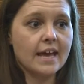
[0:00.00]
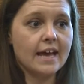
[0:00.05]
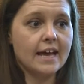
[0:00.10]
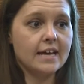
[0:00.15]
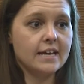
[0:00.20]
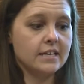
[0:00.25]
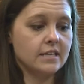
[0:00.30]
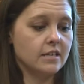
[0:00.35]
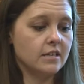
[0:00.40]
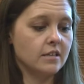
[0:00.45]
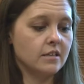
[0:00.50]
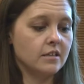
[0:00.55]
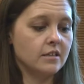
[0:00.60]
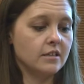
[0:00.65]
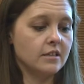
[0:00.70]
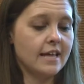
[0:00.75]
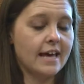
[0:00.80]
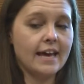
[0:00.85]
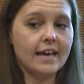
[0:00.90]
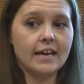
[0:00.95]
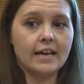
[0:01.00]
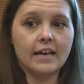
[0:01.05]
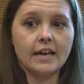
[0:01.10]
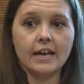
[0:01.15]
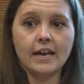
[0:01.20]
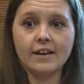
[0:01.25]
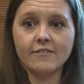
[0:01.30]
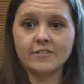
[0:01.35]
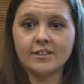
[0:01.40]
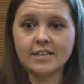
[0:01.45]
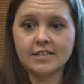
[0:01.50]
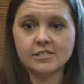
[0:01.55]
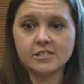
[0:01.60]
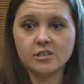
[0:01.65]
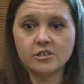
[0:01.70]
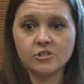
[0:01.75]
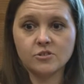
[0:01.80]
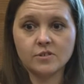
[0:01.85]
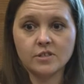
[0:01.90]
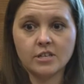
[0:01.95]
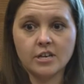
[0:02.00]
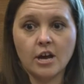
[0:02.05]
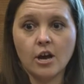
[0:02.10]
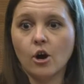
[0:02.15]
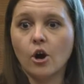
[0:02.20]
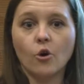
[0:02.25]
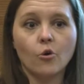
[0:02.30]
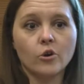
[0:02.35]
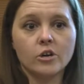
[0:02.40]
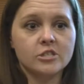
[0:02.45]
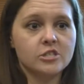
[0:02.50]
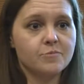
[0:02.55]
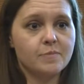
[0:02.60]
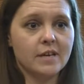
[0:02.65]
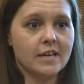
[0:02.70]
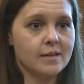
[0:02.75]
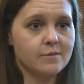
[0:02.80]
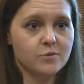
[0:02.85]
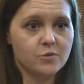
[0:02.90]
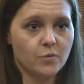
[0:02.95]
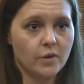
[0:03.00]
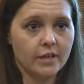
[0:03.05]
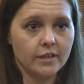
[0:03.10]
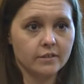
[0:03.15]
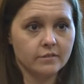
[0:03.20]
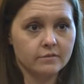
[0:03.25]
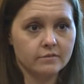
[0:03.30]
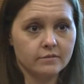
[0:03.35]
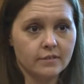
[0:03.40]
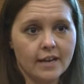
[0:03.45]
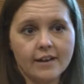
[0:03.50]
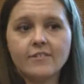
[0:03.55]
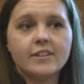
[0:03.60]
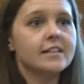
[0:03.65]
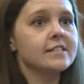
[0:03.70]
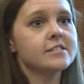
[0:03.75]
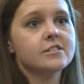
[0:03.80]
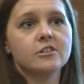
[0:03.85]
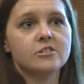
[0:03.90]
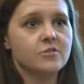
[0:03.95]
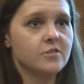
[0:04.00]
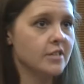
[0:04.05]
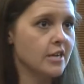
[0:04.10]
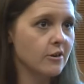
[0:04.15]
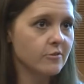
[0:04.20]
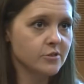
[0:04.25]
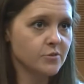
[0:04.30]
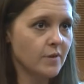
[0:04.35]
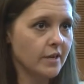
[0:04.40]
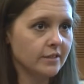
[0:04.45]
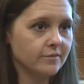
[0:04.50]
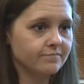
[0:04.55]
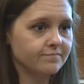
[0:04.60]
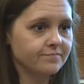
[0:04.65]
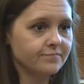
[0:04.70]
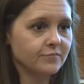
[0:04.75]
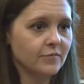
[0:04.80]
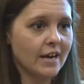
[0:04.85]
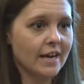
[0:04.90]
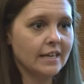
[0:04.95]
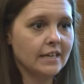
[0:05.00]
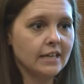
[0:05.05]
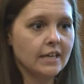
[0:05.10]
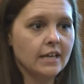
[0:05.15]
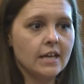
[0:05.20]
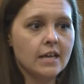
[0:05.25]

And they everything that starts with an o, orange becomes one. Everything that starts with an O is one, right?